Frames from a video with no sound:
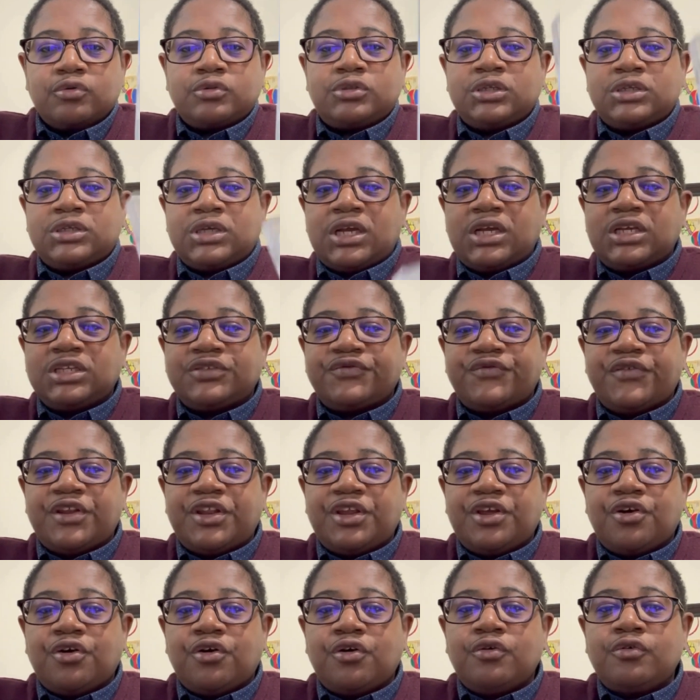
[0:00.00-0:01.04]
today's
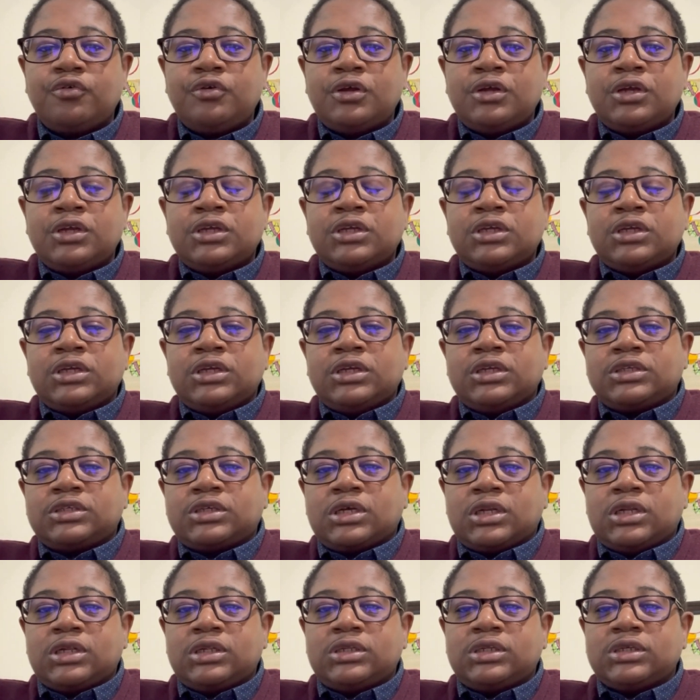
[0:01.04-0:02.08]
video is
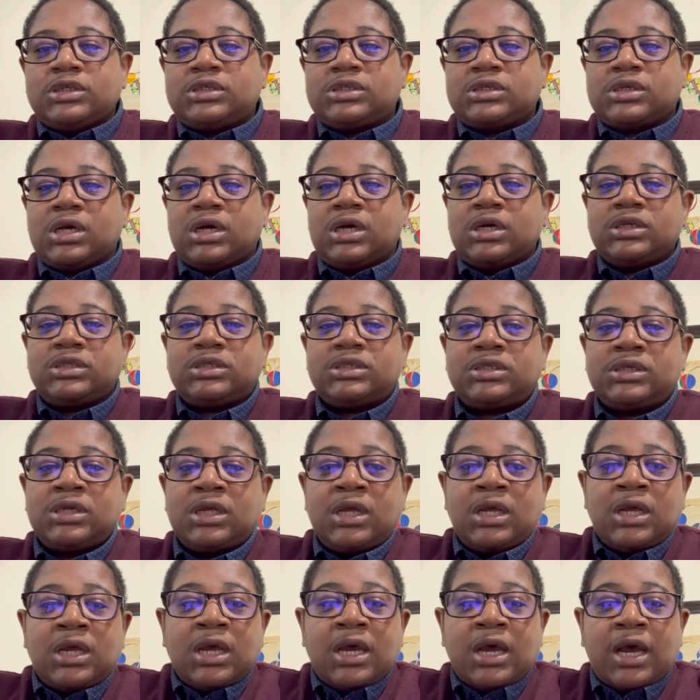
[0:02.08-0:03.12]
going to discuss
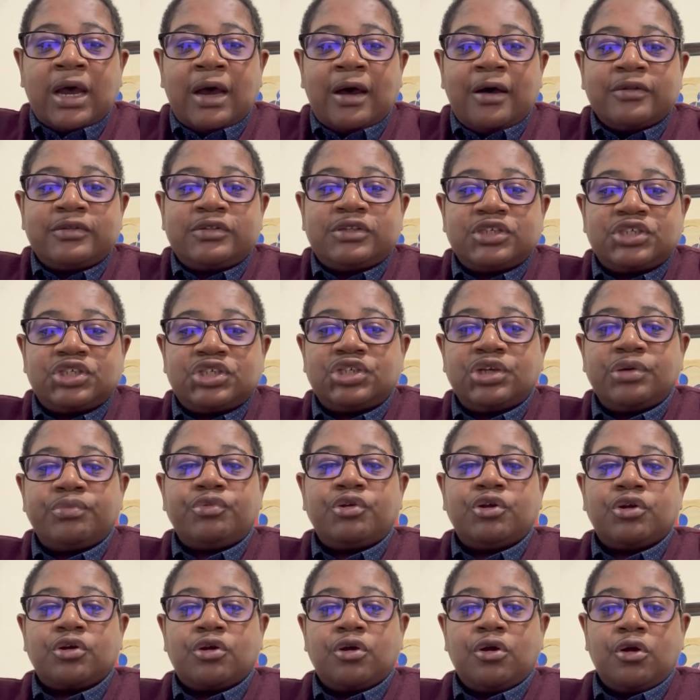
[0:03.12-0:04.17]
how to ship
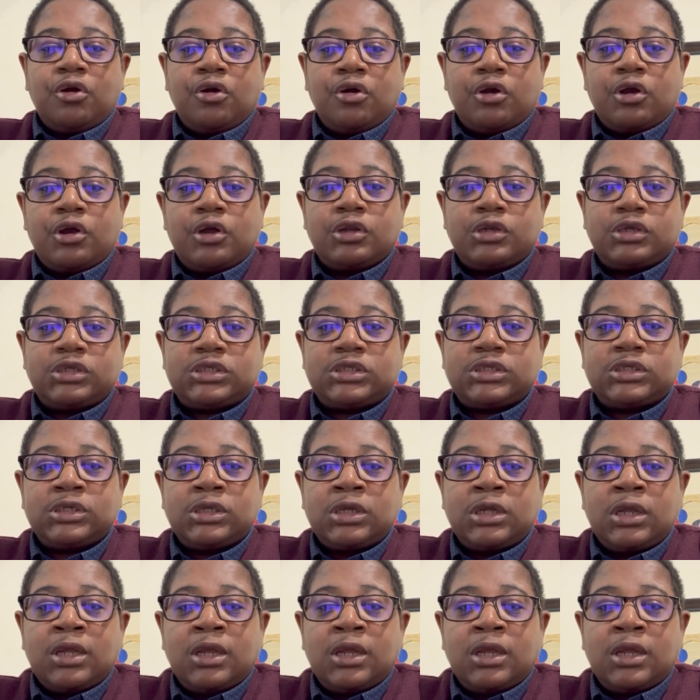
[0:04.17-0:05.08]
your cards